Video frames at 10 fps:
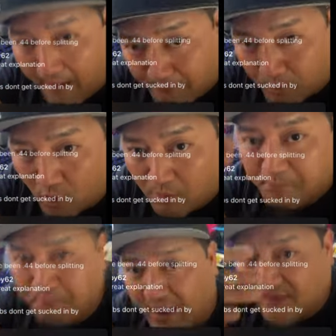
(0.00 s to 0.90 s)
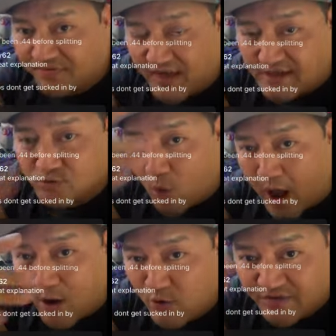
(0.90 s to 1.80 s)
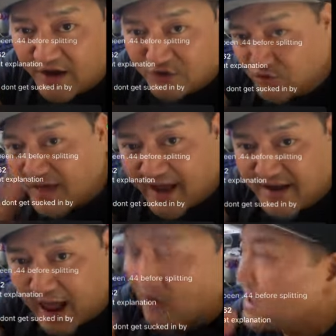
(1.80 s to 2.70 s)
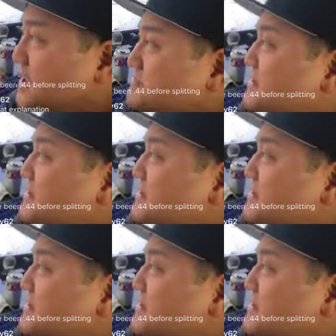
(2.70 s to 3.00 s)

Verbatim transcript: Apple, big things. Why would they do that now?